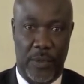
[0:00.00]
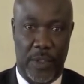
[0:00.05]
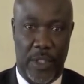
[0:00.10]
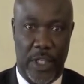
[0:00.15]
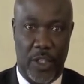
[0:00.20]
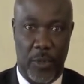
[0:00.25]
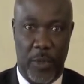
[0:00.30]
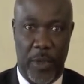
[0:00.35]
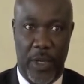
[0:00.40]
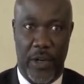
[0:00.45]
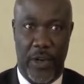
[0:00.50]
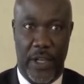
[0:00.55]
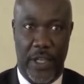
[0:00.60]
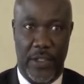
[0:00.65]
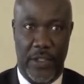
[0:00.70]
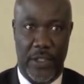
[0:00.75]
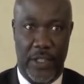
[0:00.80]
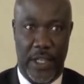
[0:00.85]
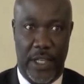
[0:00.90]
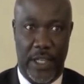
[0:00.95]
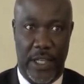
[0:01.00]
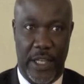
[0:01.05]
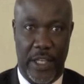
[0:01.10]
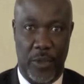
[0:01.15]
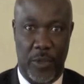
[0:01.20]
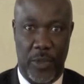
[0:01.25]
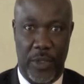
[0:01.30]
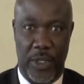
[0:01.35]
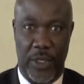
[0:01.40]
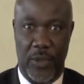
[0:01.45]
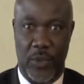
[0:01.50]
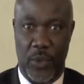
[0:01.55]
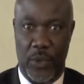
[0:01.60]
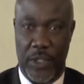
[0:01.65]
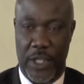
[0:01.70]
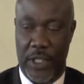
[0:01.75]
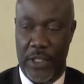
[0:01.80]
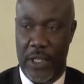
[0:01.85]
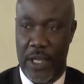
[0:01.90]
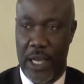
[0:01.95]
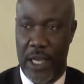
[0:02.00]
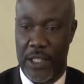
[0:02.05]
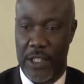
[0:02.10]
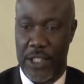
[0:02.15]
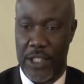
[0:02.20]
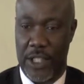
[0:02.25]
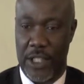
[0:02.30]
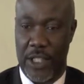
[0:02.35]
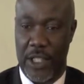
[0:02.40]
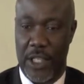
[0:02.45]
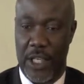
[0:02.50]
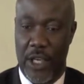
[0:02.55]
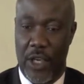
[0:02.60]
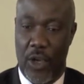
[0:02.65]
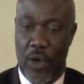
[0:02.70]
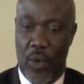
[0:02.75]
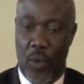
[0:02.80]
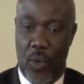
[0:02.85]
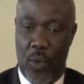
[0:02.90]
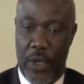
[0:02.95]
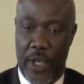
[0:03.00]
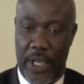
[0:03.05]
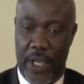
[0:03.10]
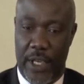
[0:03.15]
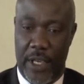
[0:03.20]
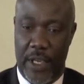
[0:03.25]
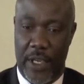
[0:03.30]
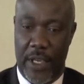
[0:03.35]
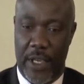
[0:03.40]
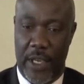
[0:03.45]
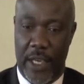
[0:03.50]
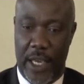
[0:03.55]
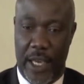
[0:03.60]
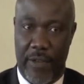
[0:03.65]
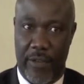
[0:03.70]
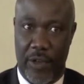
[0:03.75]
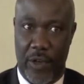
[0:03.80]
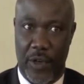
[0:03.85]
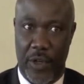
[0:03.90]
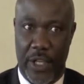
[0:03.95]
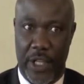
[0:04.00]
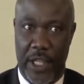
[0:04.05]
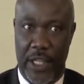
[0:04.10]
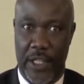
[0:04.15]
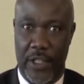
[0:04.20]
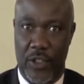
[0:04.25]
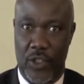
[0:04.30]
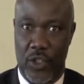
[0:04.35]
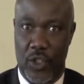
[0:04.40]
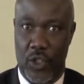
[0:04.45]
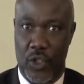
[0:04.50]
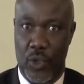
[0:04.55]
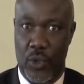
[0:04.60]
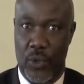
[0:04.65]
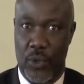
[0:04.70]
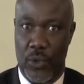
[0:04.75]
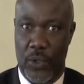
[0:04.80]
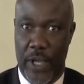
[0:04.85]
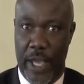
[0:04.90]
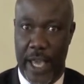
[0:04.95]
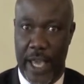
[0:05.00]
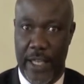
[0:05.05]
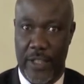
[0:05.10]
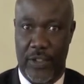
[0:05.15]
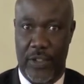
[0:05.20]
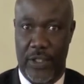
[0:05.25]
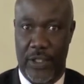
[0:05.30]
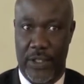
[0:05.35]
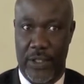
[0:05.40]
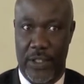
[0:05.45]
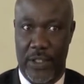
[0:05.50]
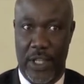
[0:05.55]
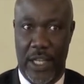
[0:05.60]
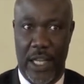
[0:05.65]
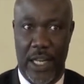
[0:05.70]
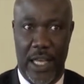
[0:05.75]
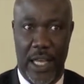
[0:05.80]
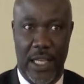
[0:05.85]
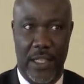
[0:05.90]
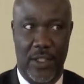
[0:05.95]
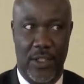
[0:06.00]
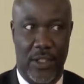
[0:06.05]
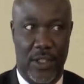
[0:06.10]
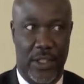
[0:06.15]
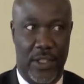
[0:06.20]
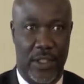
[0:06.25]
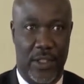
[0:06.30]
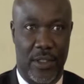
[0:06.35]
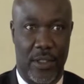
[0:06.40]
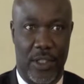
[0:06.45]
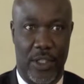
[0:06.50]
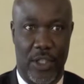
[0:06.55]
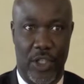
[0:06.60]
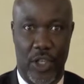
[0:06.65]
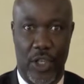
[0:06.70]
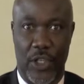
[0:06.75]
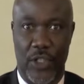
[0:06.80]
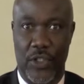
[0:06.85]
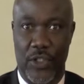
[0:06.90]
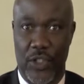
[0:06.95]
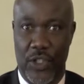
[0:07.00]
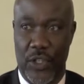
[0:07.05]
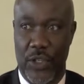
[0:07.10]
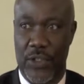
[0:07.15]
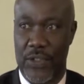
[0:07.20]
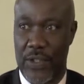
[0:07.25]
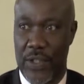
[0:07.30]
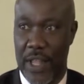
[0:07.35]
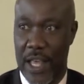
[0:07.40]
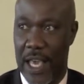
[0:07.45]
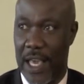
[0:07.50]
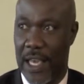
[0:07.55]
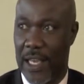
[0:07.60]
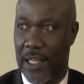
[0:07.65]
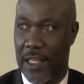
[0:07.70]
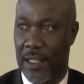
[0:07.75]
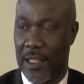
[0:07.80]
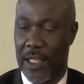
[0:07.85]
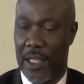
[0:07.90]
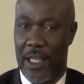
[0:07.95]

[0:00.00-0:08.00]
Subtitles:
experience with technology, we have created this tool, Answers, and Answers does just that.